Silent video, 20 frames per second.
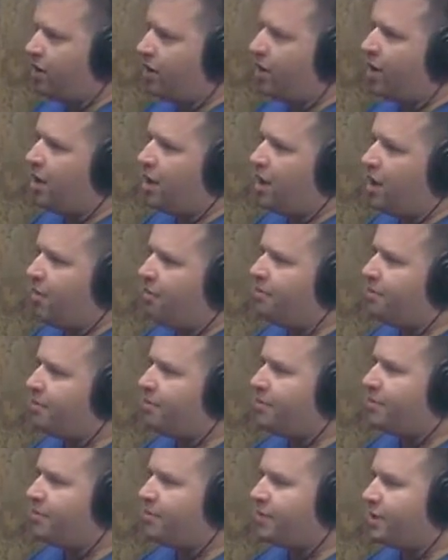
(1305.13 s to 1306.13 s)
Um,
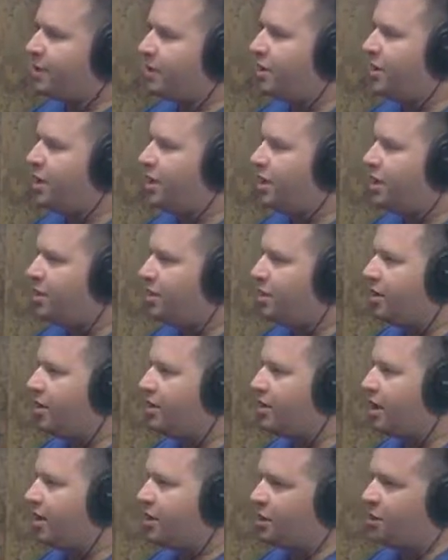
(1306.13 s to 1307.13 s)
and
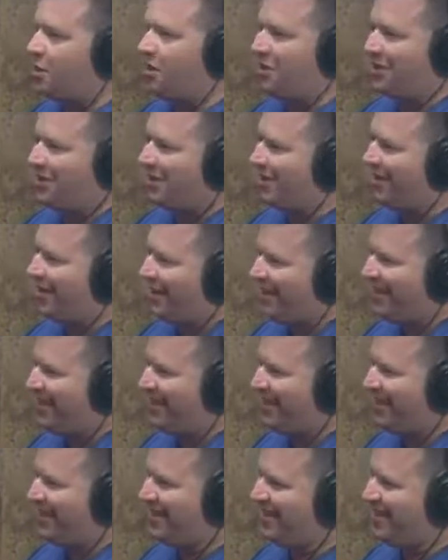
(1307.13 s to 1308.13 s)
it doesn't look good
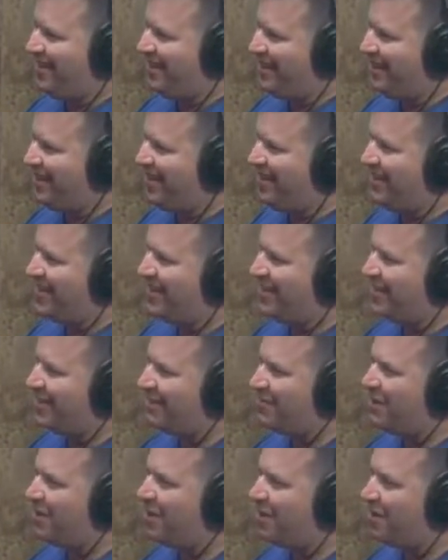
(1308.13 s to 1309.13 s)

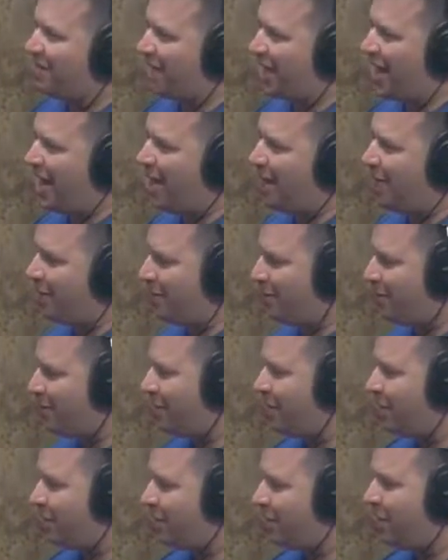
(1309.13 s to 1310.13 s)
as far as like how many
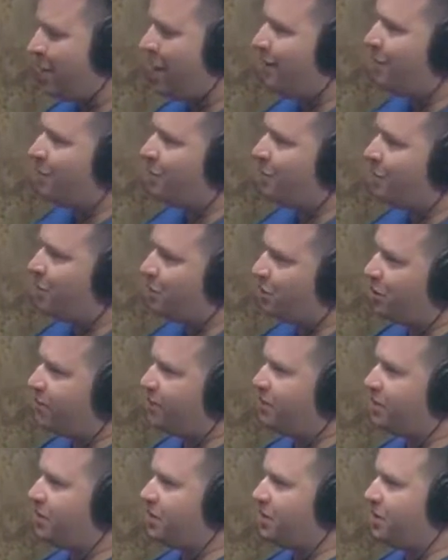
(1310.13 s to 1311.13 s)
like how many people have
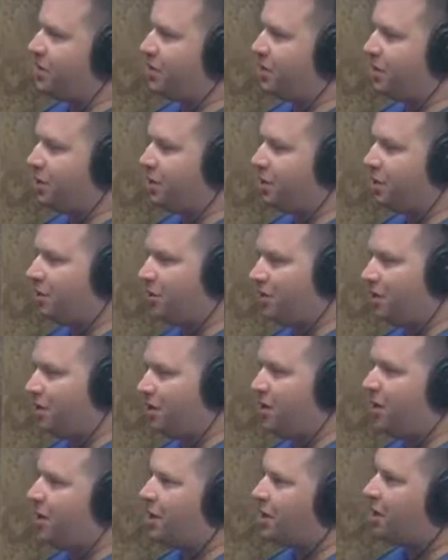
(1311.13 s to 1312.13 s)
you seen killed
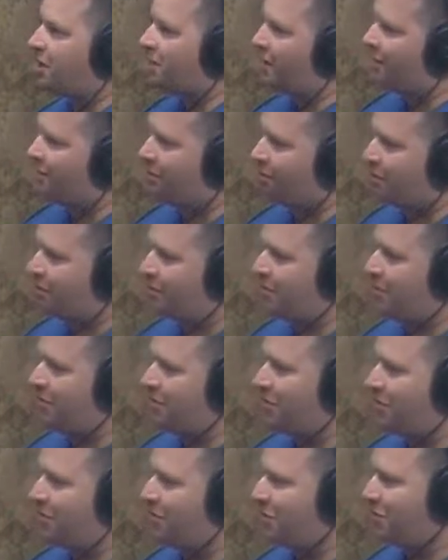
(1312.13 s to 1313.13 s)
versus how
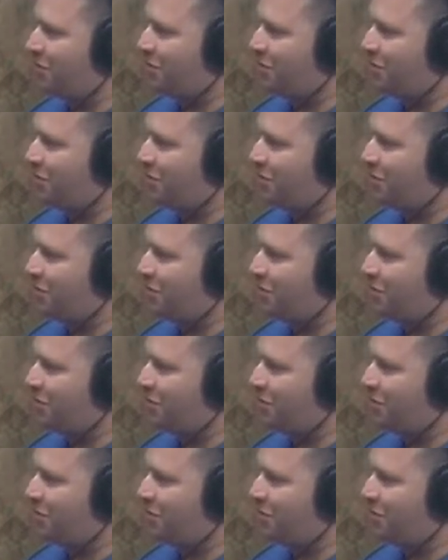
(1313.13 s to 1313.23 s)
many people